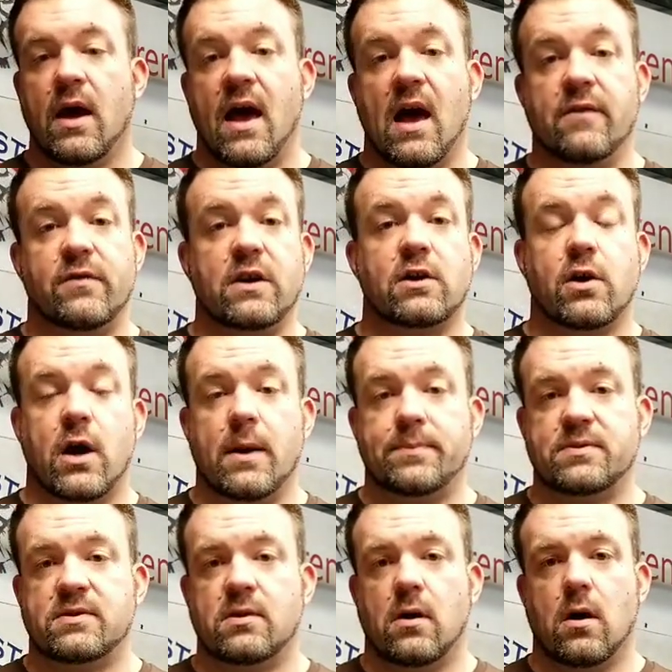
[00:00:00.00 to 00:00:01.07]
Heavy
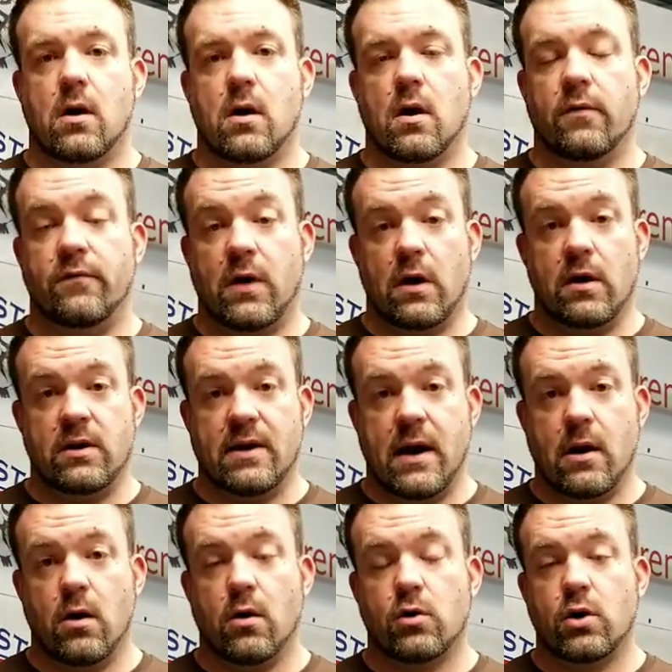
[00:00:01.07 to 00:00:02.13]
grips are a very
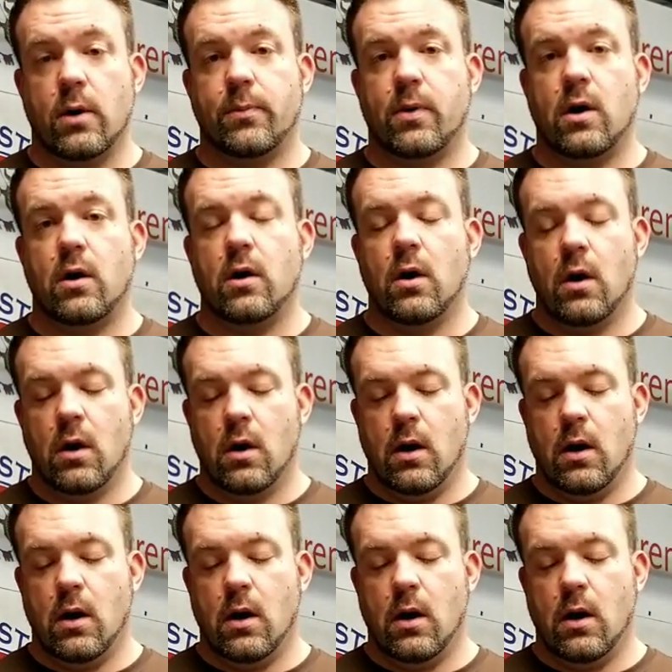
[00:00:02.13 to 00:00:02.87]
narrow gripper.